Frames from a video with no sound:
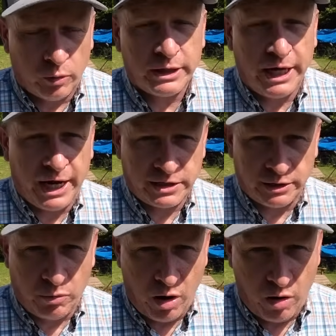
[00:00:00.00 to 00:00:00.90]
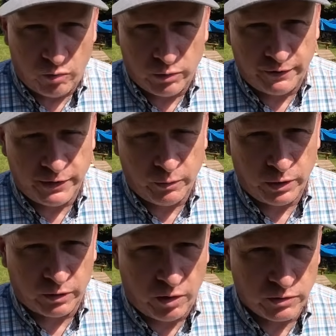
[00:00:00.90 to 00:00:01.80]
they actually brought whenever they went
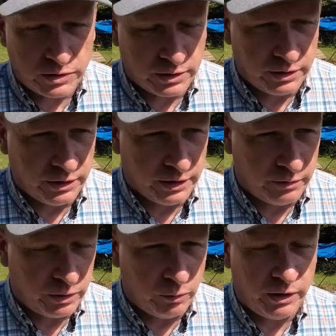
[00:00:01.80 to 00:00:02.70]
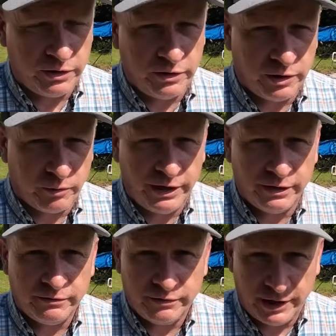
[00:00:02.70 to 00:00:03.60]
across the when they went through the arena,
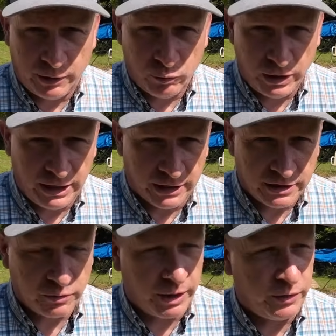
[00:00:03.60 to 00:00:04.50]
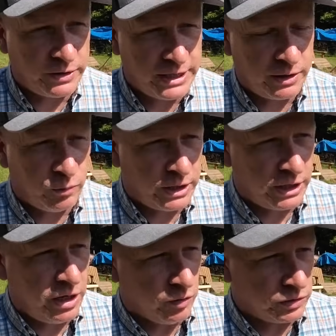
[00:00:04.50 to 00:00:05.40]
and we did. So I know exactly what they
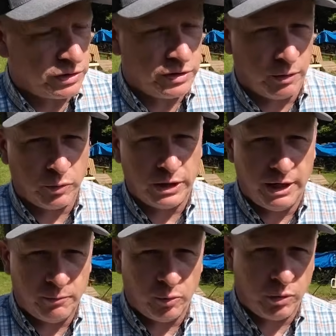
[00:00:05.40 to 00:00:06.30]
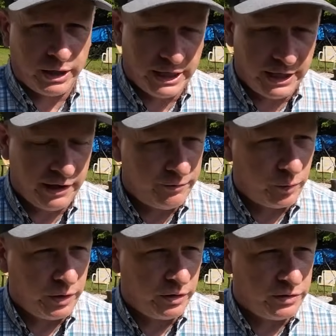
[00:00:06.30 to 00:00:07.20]
cost. So I'm gonna break that down for
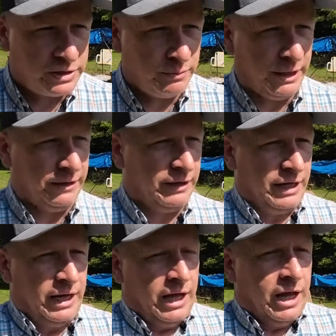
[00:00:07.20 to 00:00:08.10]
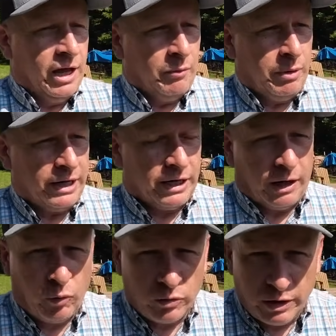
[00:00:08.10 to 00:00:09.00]
you here in just a minute. But I
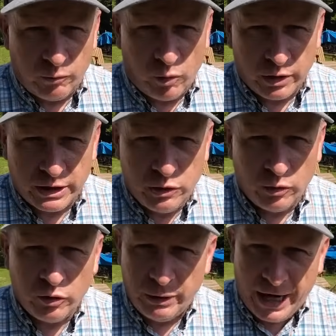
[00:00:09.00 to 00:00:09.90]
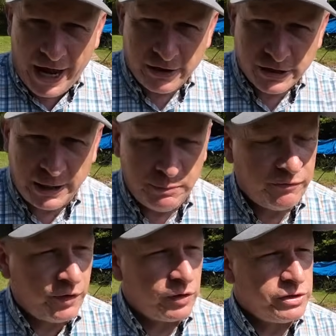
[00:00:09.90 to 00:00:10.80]
want to do a little bit of housekeeping
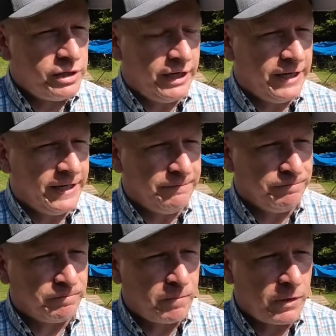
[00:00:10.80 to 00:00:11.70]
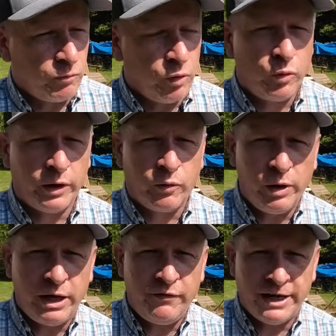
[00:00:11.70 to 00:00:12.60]
first, real quick.
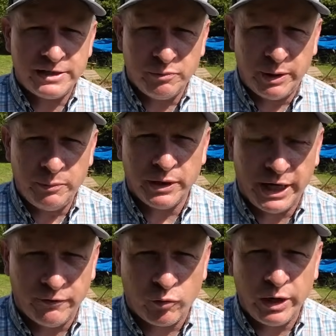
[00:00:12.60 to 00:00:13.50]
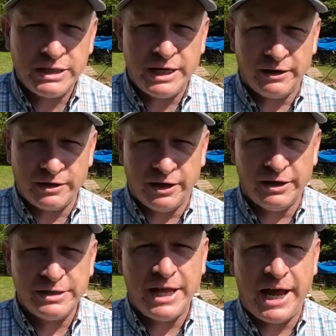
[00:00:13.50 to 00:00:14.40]
We have had some people that have reached out to
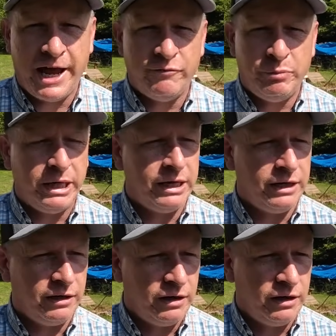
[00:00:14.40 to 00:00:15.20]
us that have been